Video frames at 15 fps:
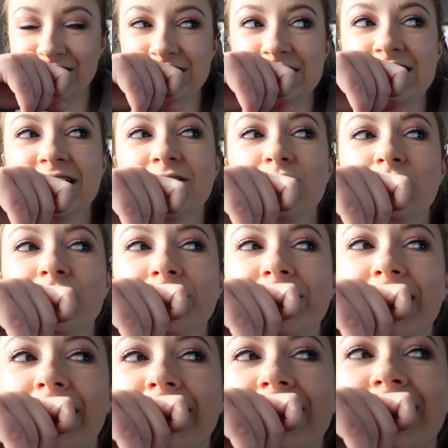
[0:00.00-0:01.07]
Isn't that a cool
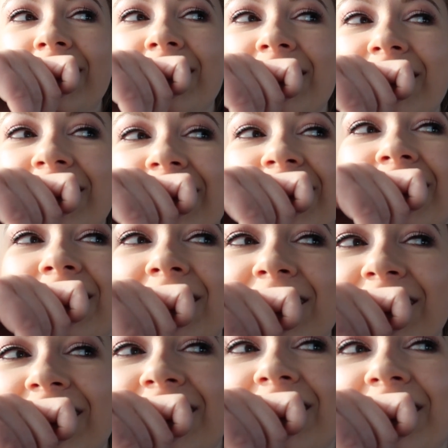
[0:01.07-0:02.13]
thought? Yep,
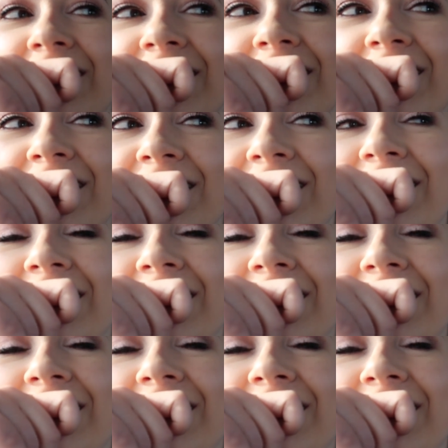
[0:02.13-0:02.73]
that is cool.